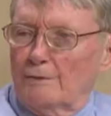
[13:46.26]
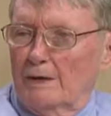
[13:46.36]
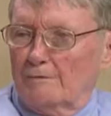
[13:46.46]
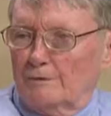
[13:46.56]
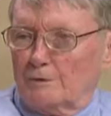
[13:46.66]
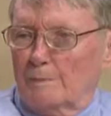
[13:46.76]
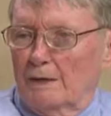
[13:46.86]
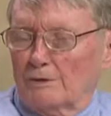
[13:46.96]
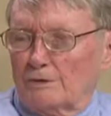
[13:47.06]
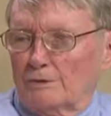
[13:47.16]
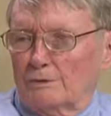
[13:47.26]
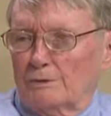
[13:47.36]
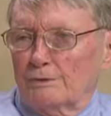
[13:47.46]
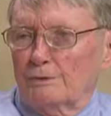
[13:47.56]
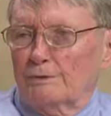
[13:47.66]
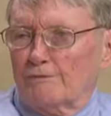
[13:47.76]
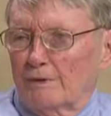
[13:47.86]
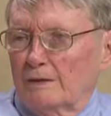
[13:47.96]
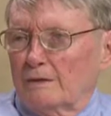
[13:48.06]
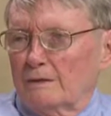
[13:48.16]
you have a spouse or you a
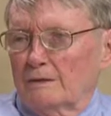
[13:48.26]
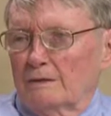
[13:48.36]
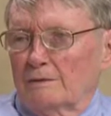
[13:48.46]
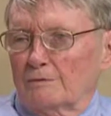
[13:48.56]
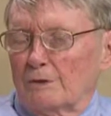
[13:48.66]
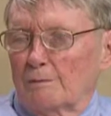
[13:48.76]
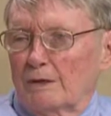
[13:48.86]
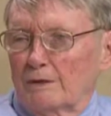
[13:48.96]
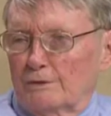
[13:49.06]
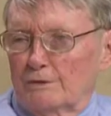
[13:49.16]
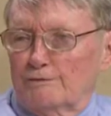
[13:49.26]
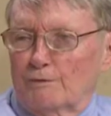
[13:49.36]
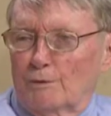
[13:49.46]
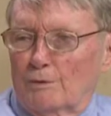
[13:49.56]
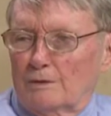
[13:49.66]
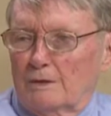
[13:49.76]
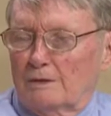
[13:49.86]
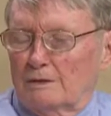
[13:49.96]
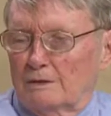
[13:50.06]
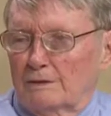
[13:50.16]
friend, uh, somebody on your floor
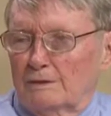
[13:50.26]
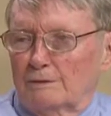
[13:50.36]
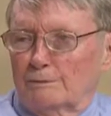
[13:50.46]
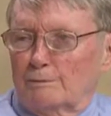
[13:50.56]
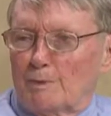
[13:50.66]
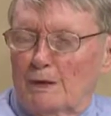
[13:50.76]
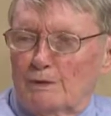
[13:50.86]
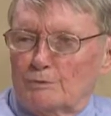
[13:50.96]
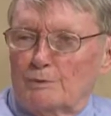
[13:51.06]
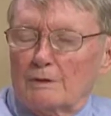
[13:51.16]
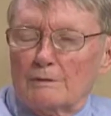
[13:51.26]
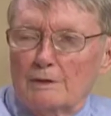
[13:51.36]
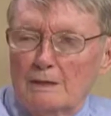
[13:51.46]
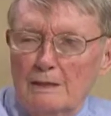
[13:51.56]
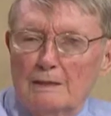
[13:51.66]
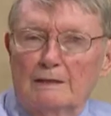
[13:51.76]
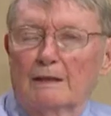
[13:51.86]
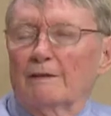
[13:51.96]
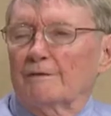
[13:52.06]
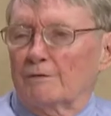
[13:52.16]
that uh, you were pals with.
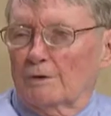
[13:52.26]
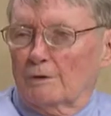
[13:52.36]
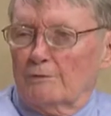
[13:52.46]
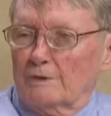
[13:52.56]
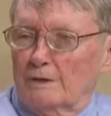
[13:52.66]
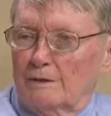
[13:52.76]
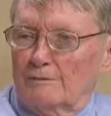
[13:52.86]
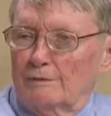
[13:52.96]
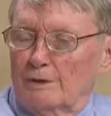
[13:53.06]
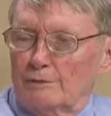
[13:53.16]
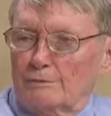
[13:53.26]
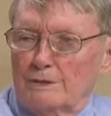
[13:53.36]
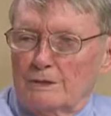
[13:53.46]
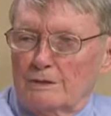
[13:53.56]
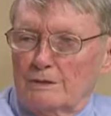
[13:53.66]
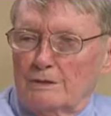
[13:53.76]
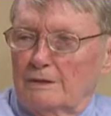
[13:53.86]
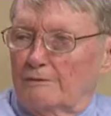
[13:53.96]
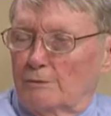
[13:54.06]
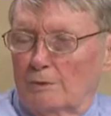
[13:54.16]
Now they've gone over there for health reasons,
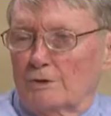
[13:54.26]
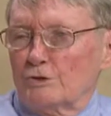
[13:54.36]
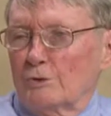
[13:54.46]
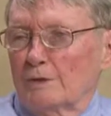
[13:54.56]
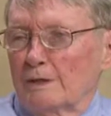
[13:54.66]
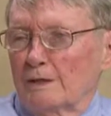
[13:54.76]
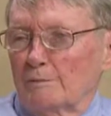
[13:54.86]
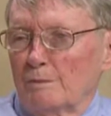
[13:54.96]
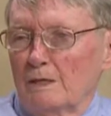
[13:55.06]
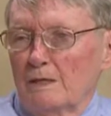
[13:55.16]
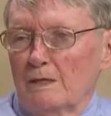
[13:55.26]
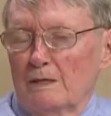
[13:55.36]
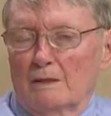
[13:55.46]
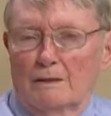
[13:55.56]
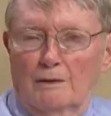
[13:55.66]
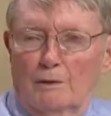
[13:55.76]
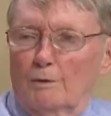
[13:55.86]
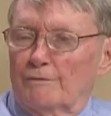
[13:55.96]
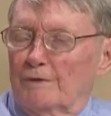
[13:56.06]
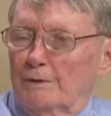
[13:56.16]
and if you want to join them, uh,
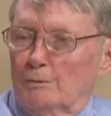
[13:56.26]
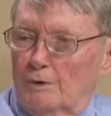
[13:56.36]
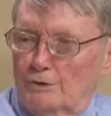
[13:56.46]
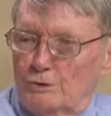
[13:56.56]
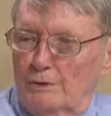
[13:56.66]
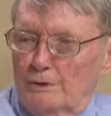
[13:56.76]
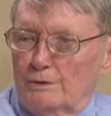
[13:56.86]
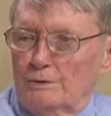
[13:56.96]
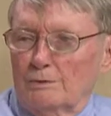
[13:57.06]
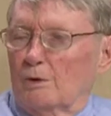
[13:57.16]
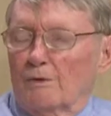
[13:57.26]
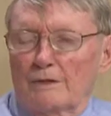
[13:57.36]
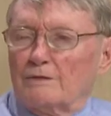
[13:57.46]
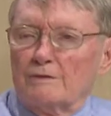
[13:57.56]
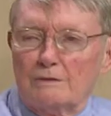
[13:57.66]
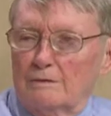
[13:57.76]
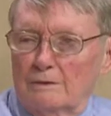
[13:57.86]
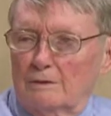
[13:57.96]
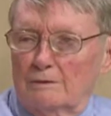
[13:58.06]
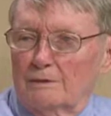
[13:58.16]
or if they want to join you, all that's
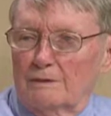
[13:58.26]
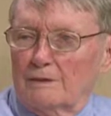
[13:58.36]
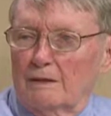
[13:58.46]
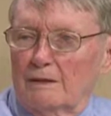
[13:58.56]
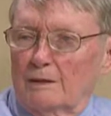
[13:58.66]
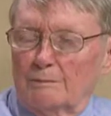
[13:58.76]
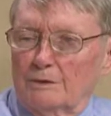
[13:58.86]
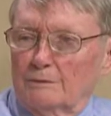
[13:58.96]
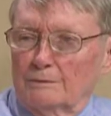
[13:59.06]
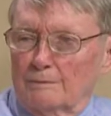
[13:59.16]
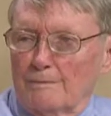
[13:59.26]
uh, entirely up to you.